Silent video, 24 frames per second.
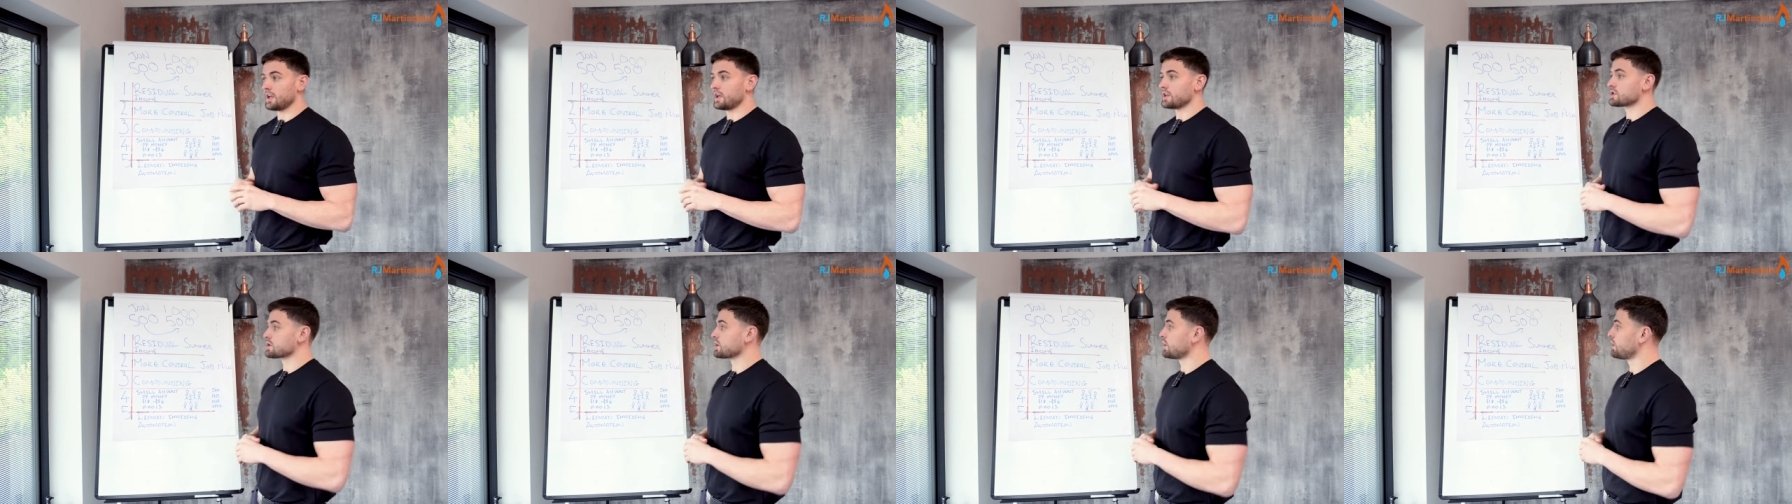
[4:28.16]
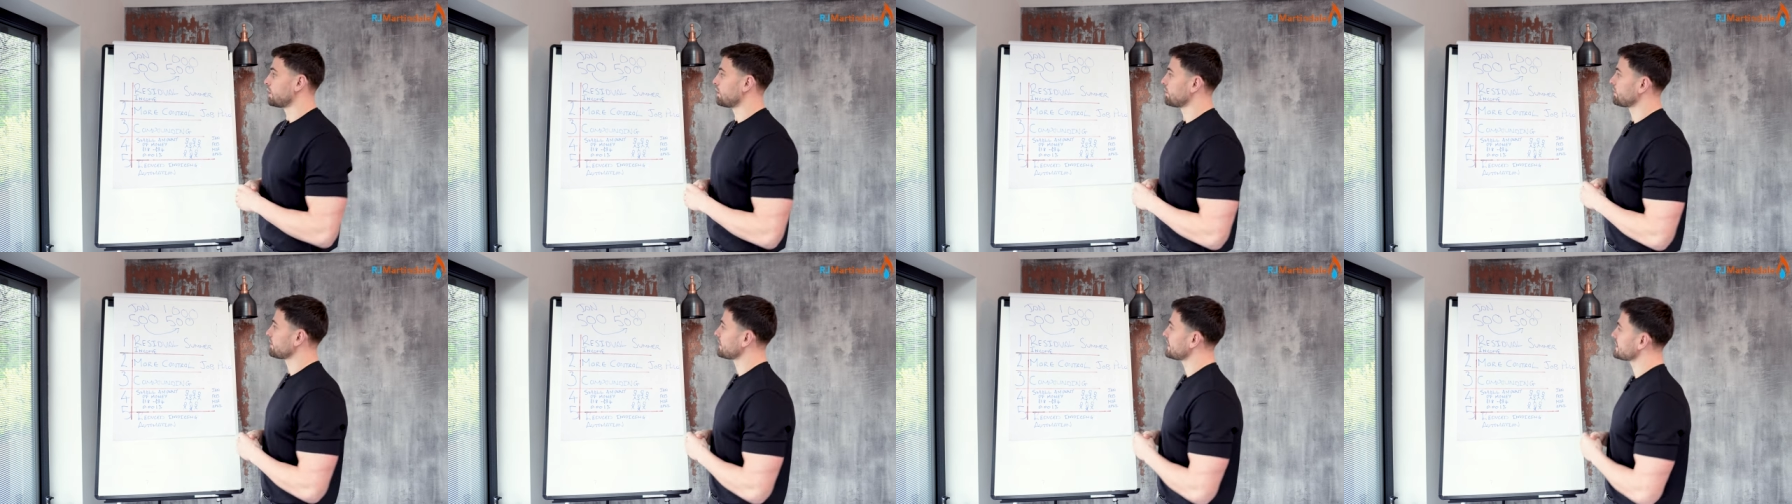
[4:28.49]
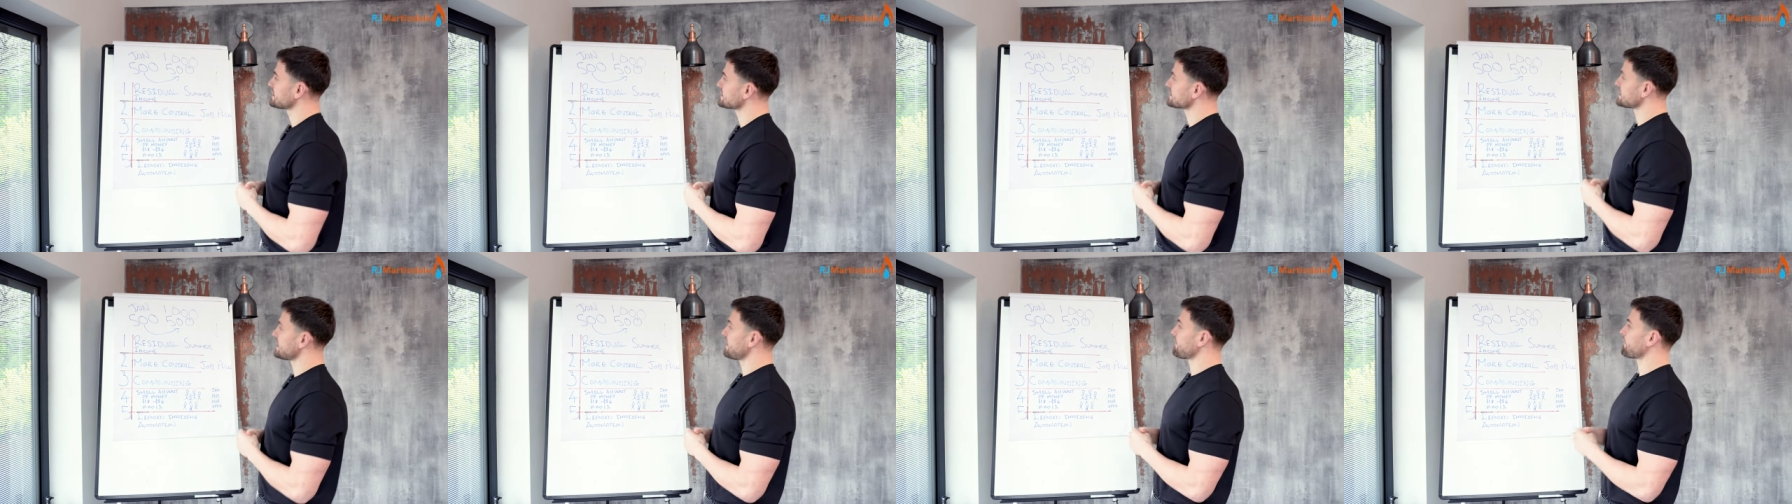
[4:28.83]
So
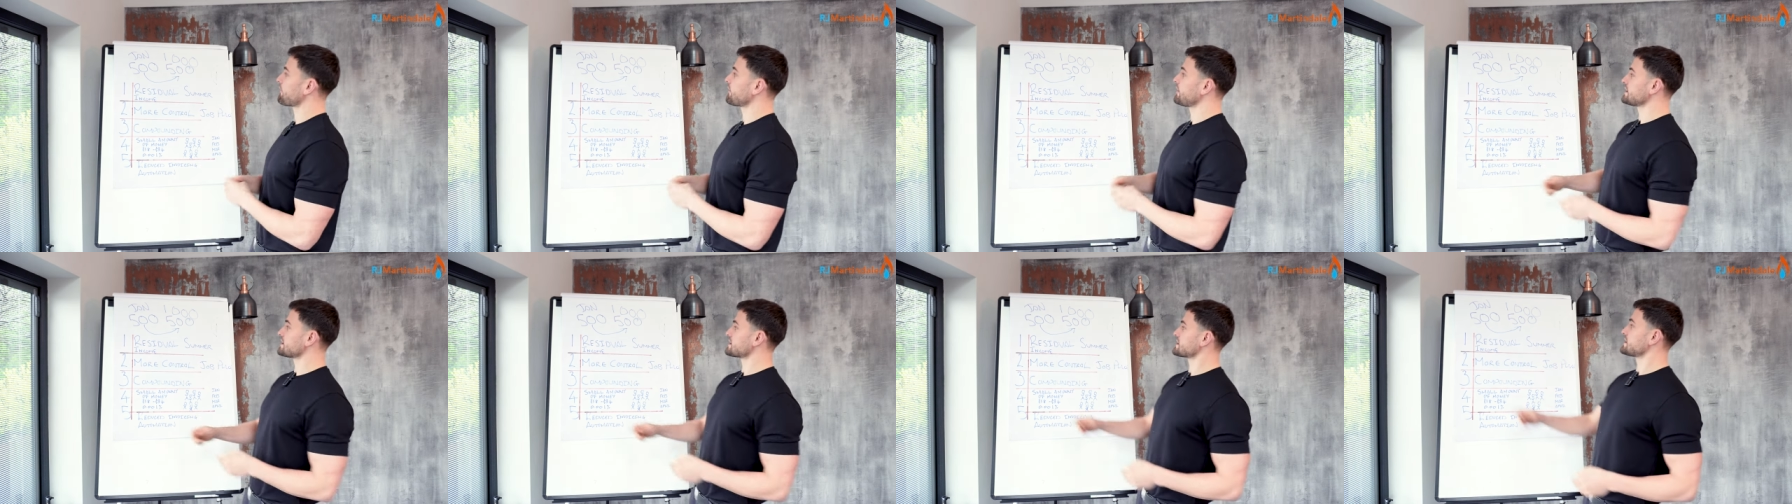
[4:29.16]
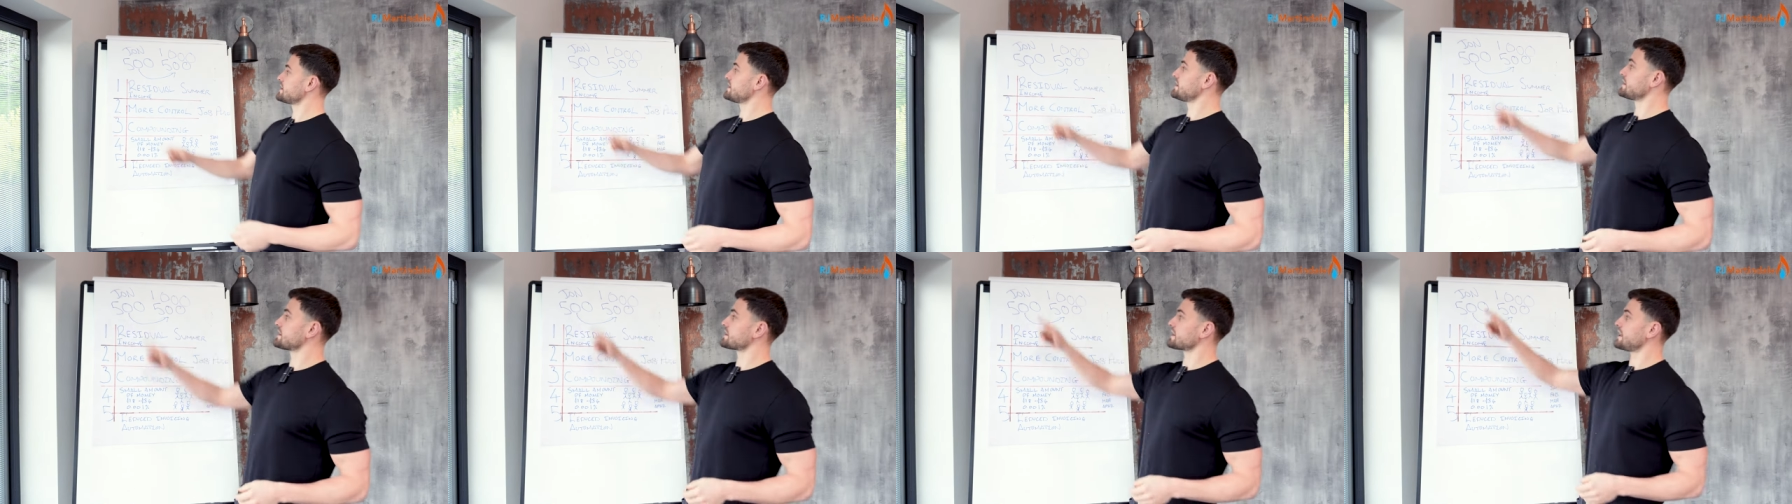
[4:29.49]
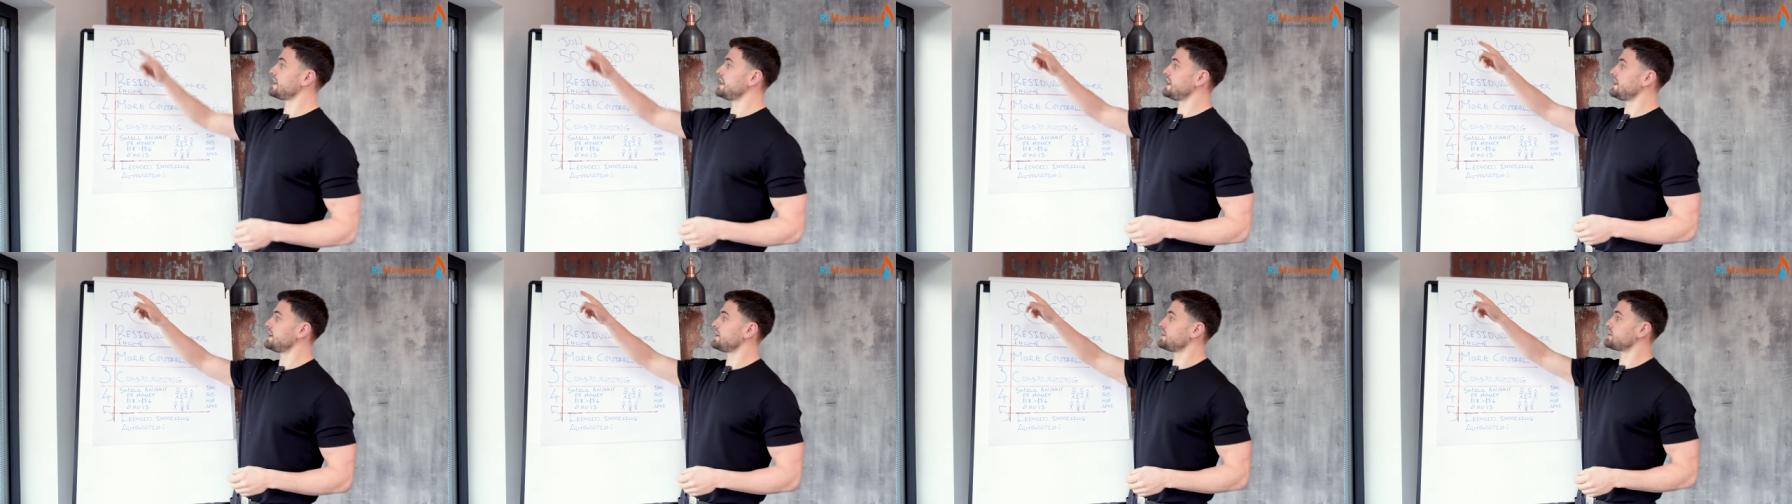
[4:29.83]
let's say, for instance,
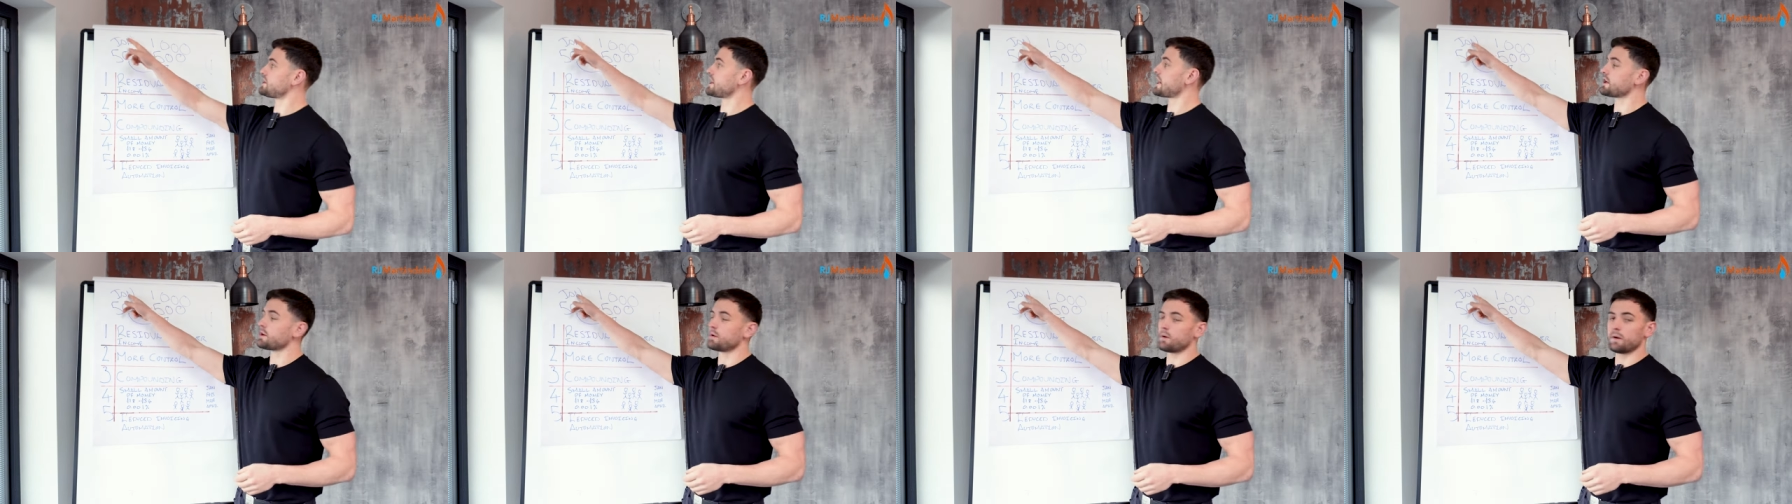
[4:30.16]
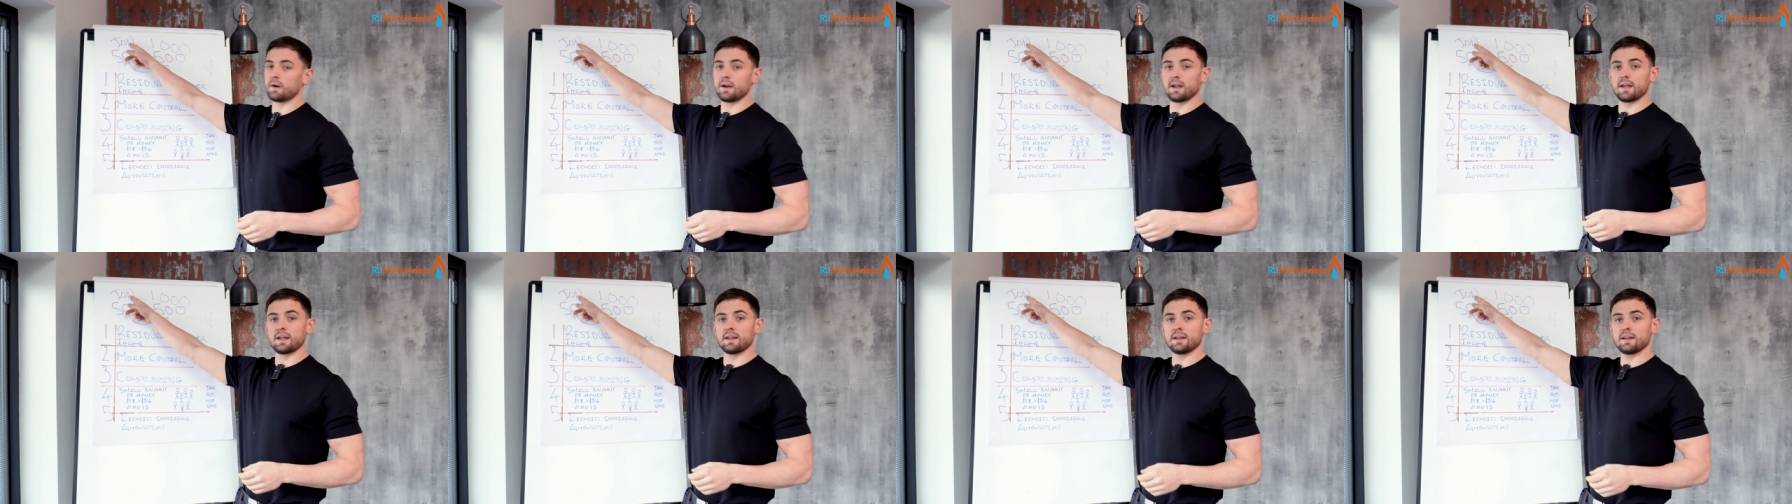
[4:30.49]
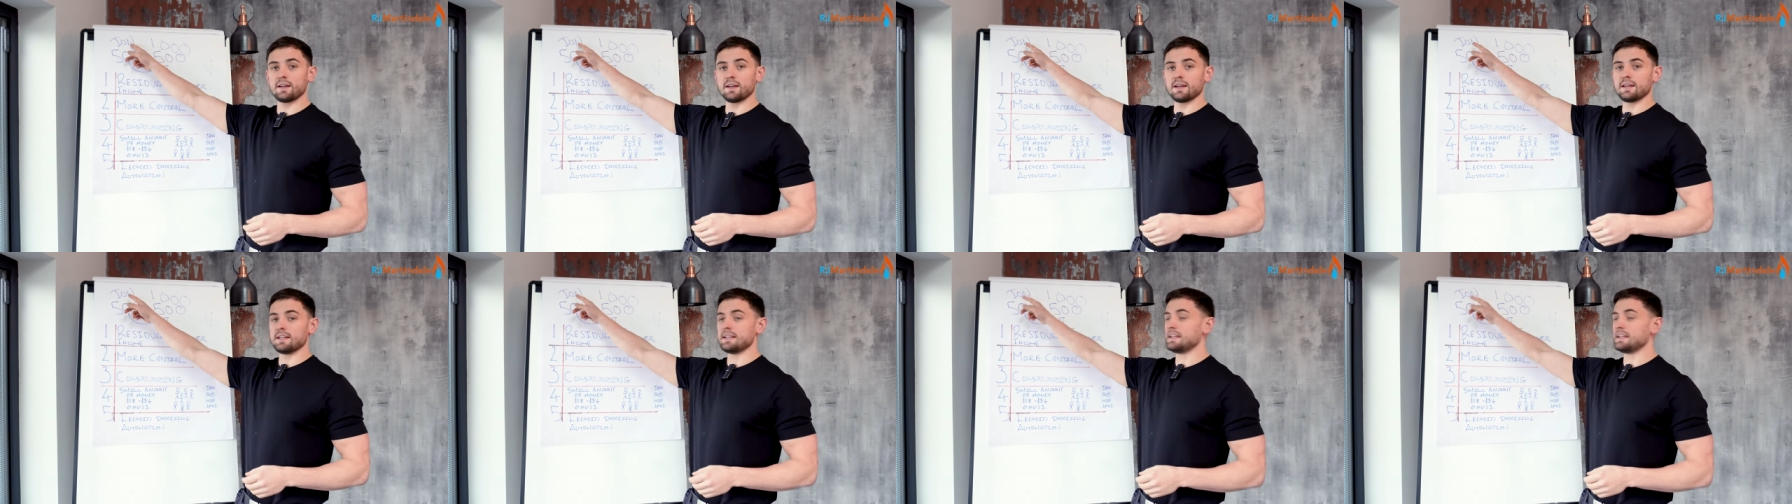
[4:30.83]
in January,